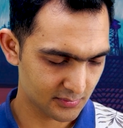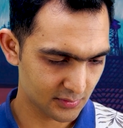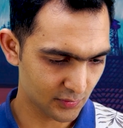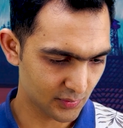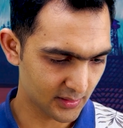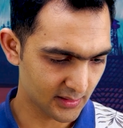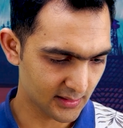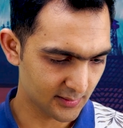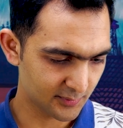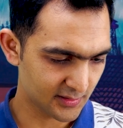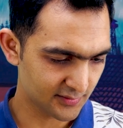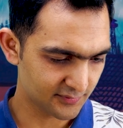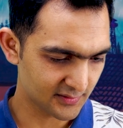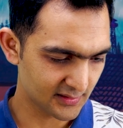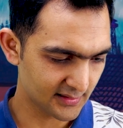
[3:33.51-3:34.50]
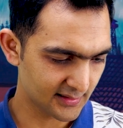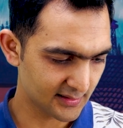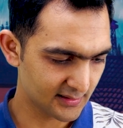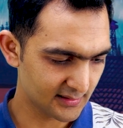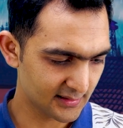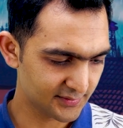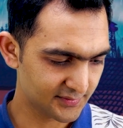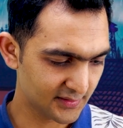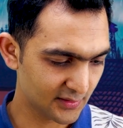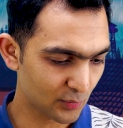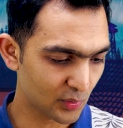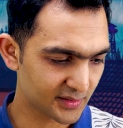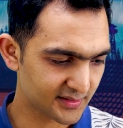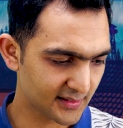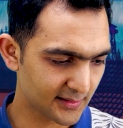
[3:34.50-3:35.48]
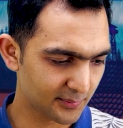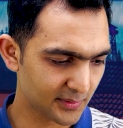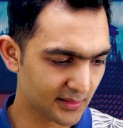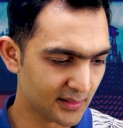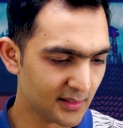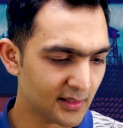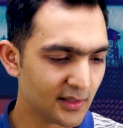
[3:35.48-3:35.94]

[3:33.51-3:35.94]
Okay, I'm canceling again. Let's see what happened.